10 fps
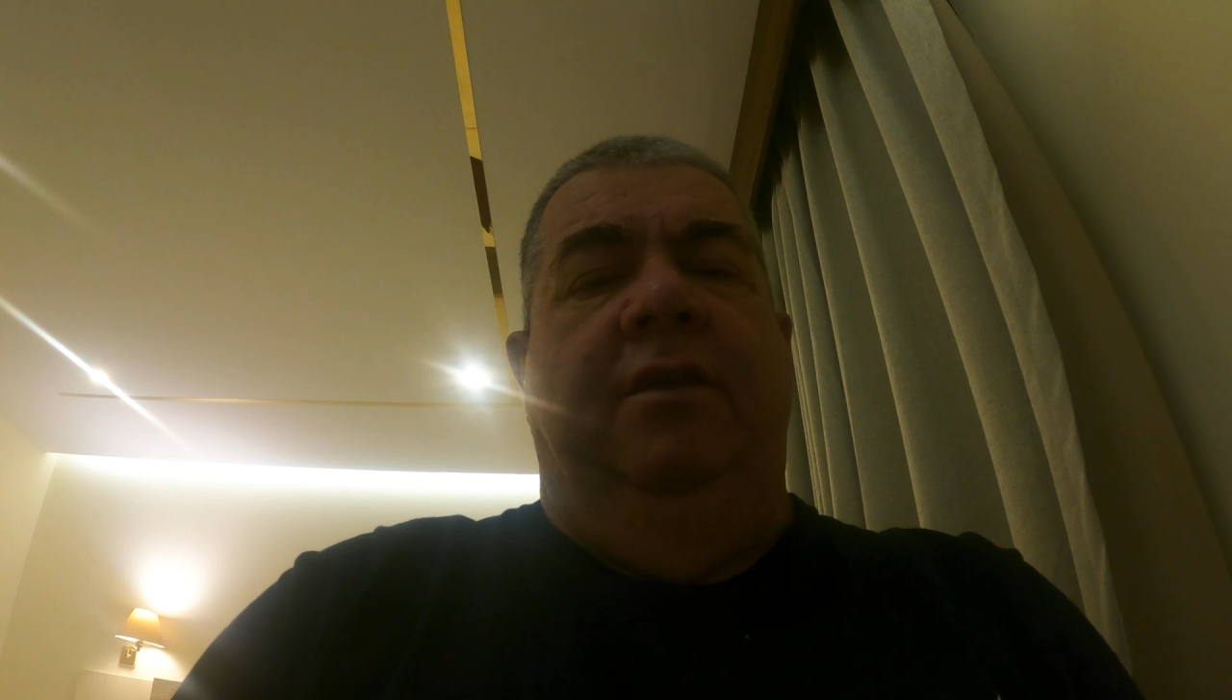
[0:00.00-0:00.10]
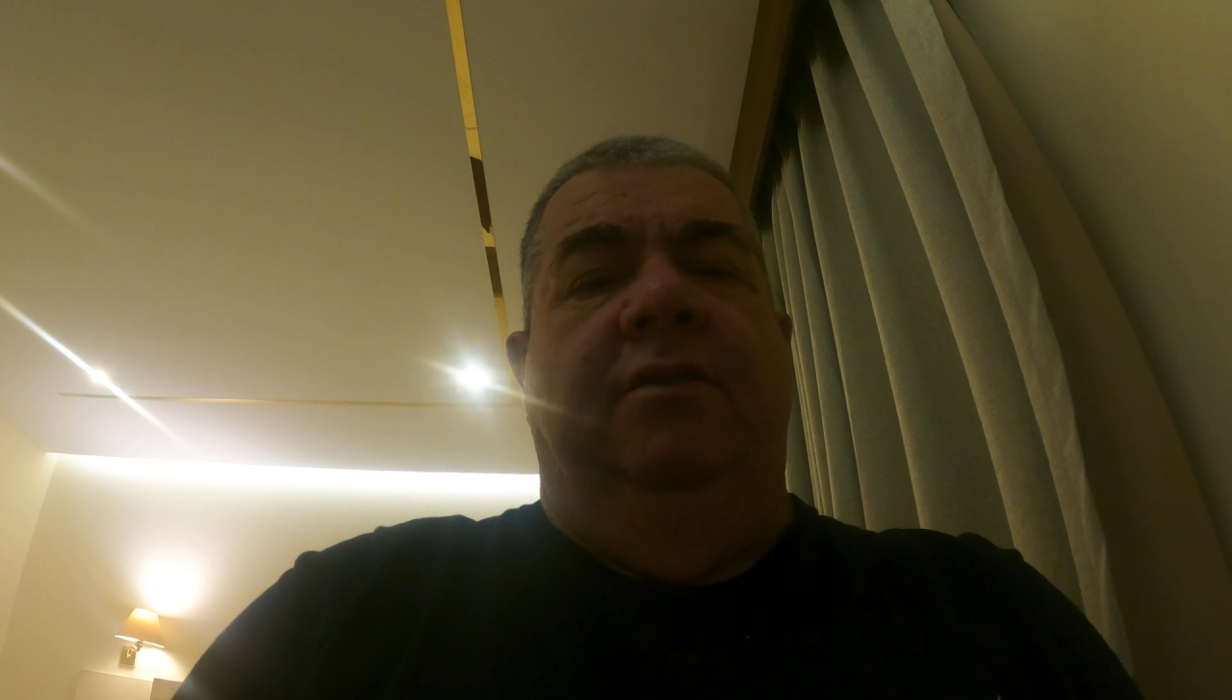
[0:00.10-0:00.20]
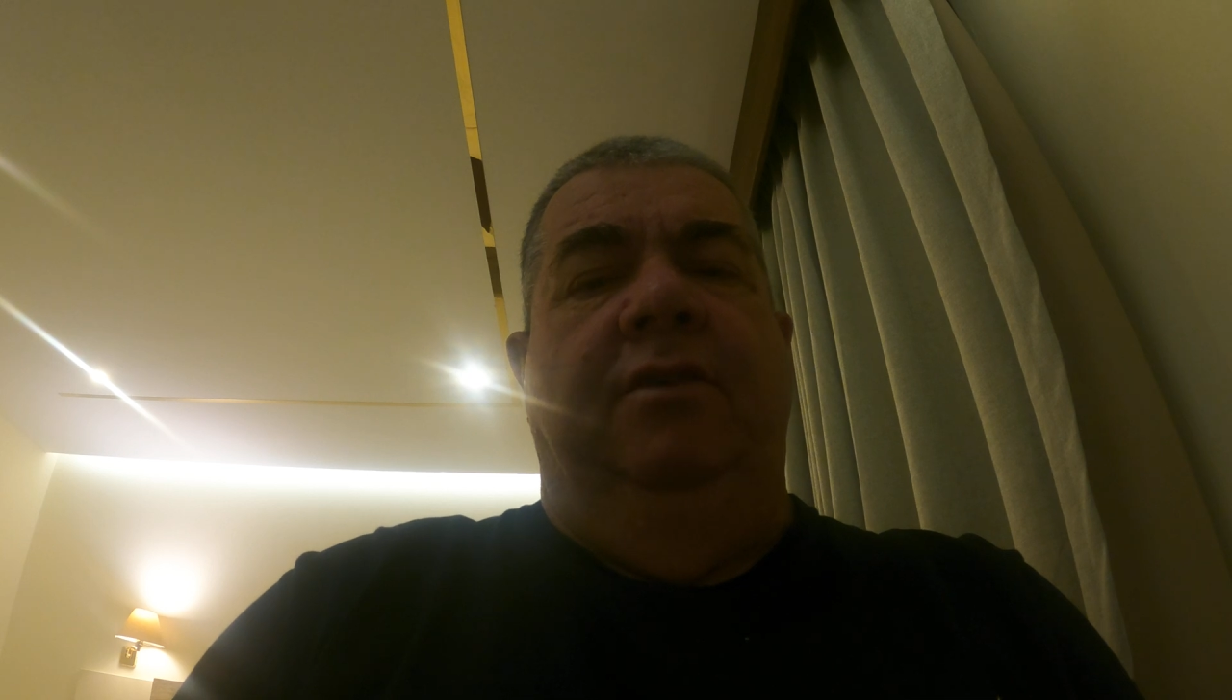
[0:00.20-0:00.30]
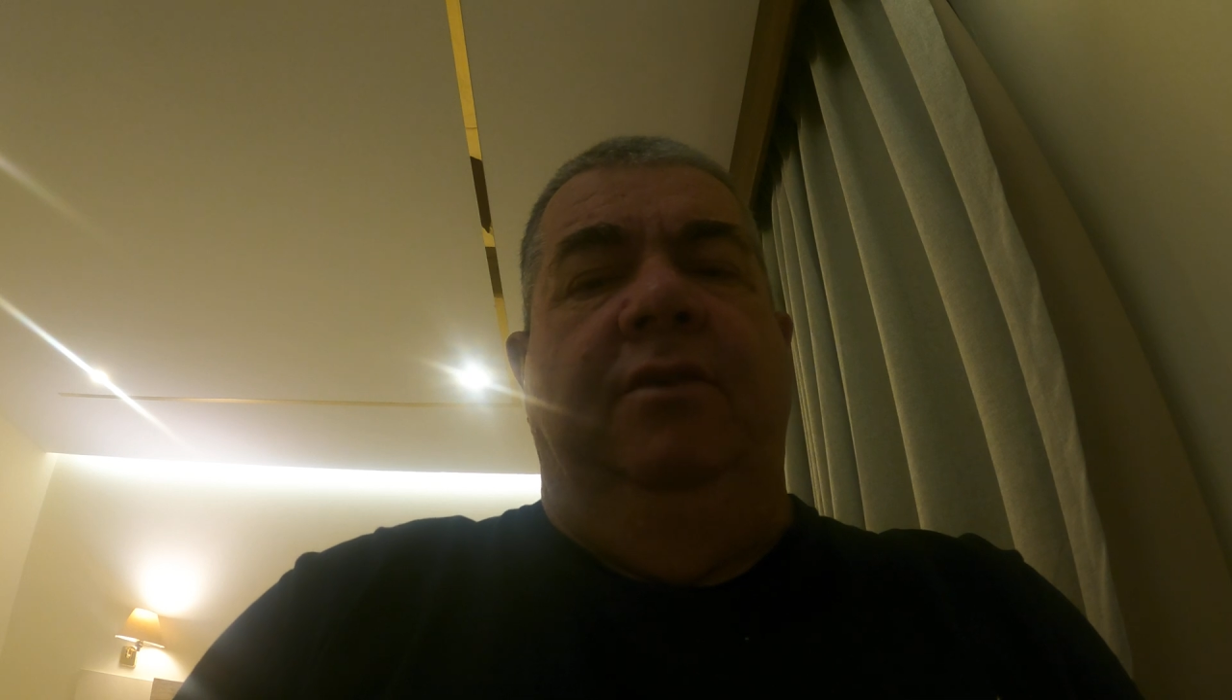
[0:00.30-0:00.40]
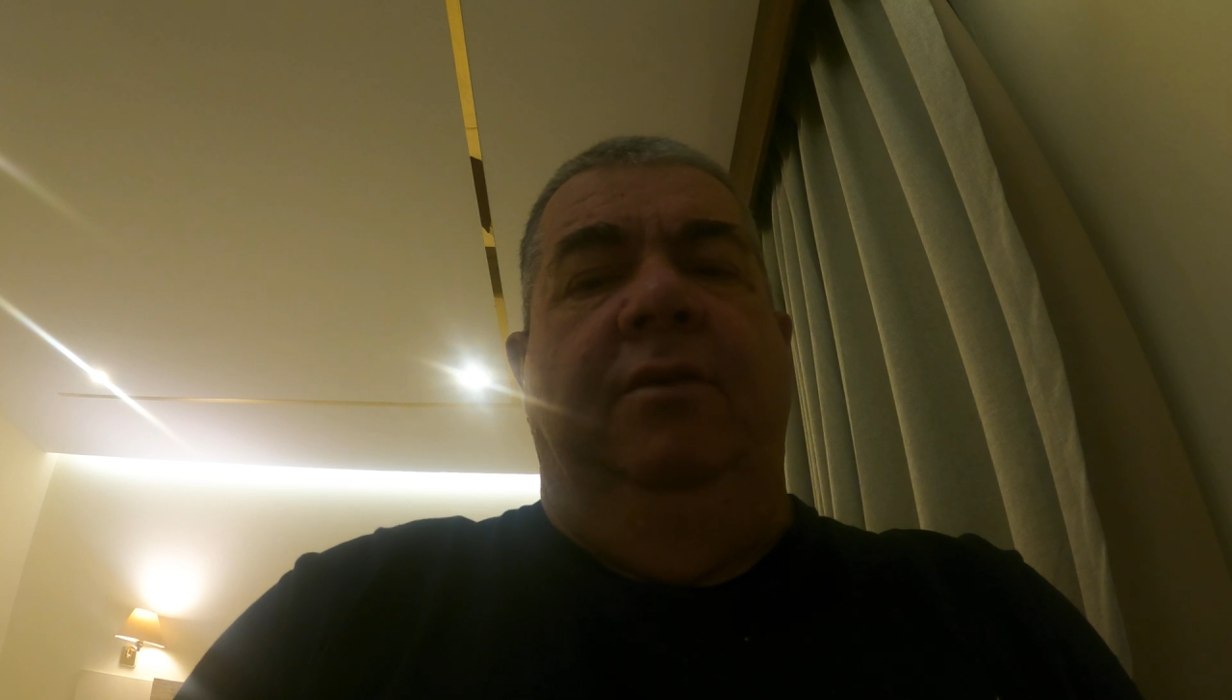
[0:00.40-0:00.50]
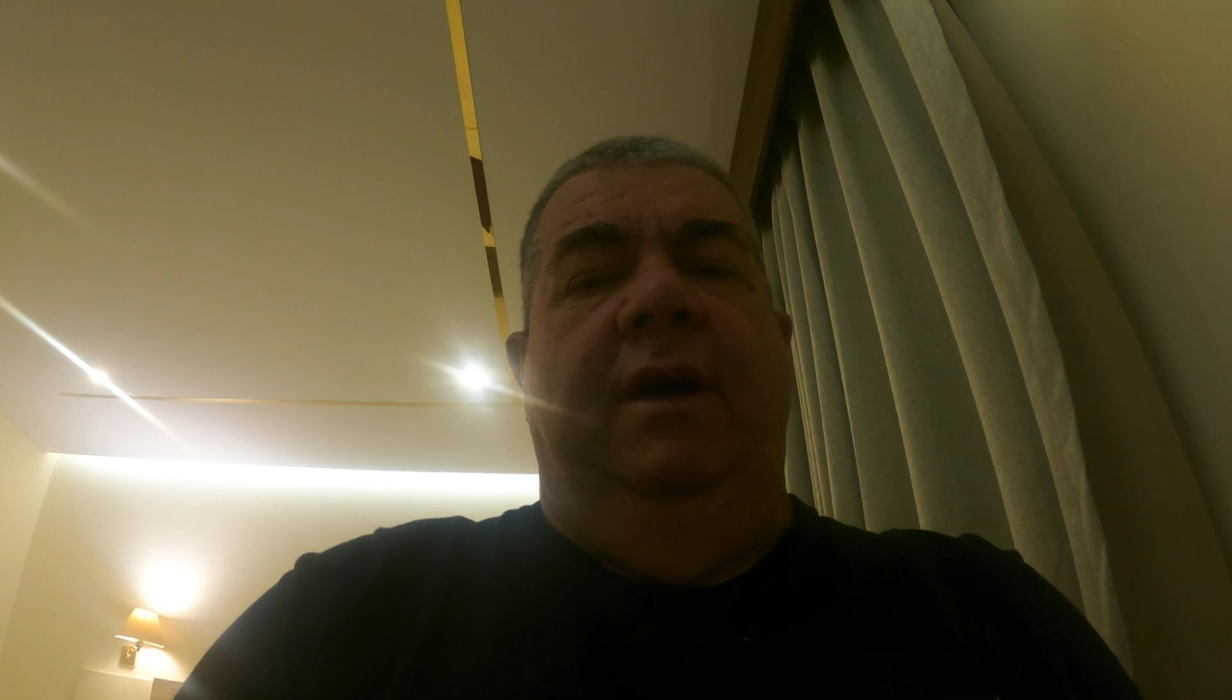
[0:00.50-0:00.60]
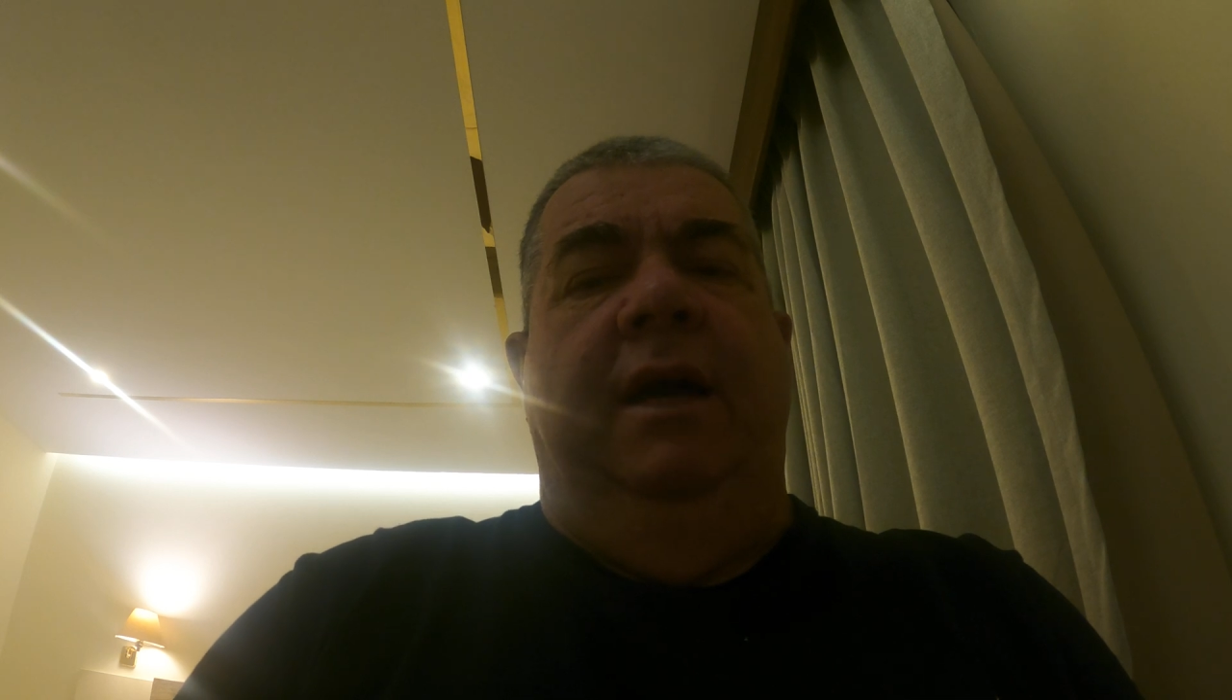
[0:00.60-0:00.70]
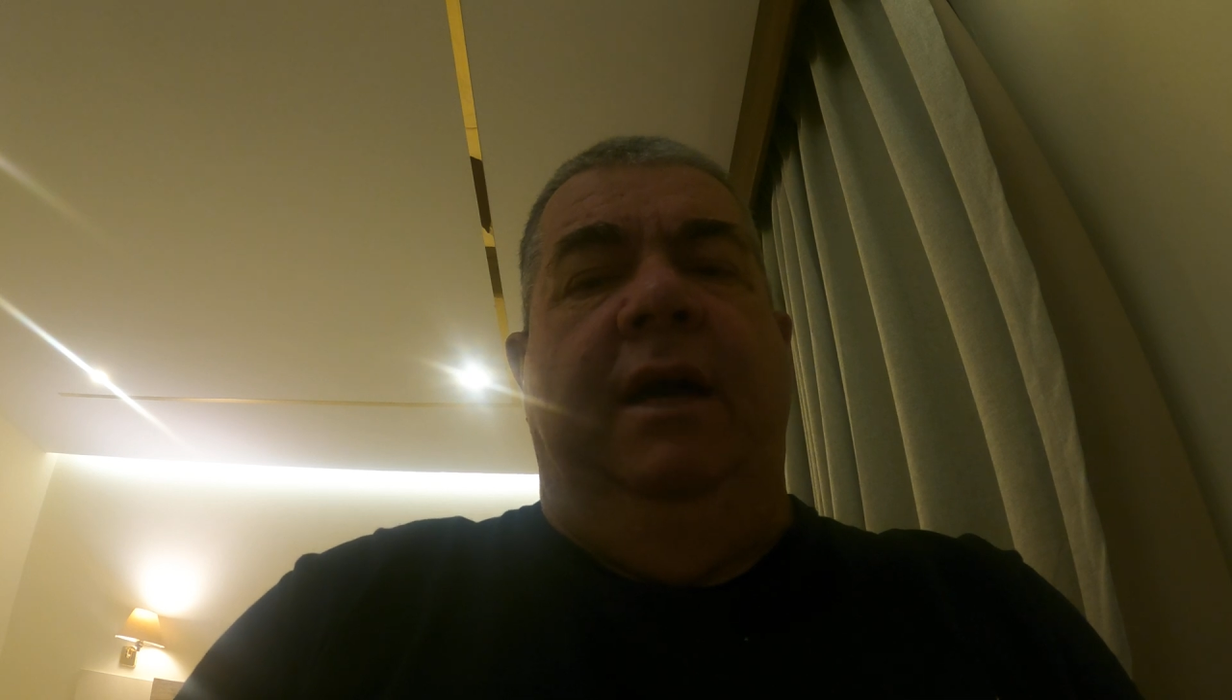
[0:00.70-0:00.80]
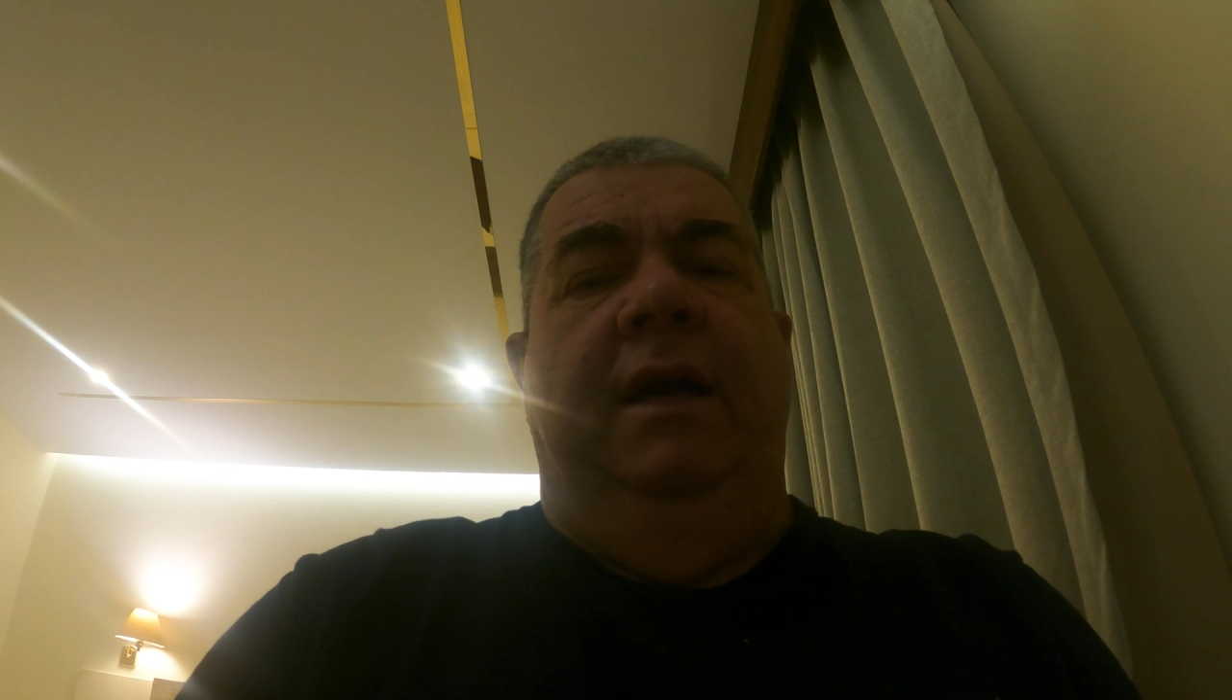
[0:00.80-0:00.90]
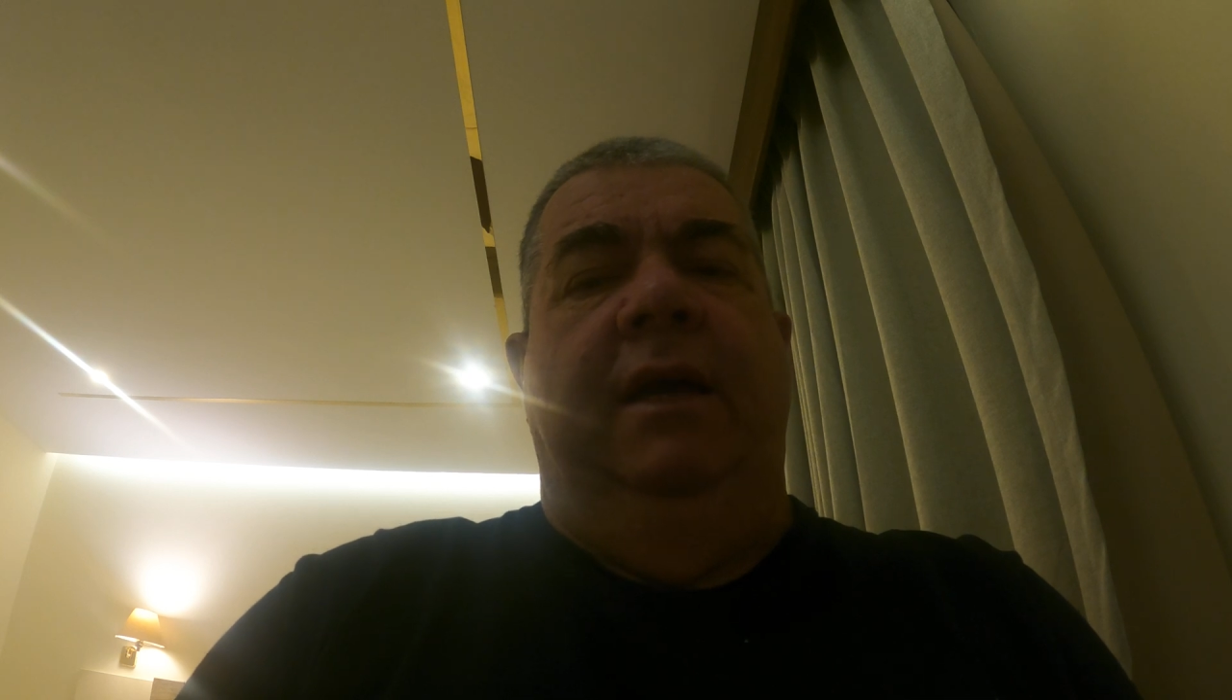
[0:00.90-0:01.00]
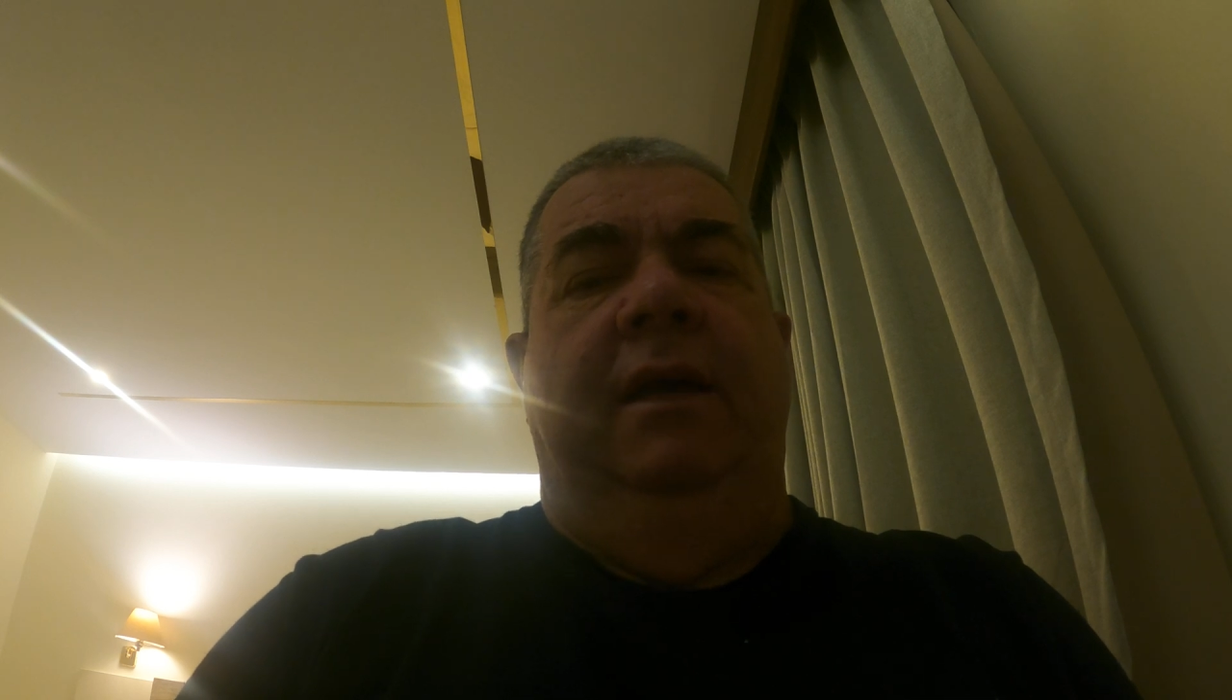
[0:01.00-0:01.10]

to